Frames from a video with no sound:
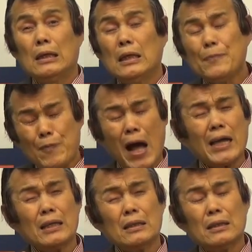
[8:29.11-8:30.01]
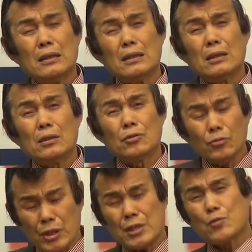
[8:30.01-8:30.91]
if I
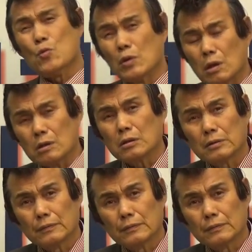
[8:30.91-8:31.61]
do this work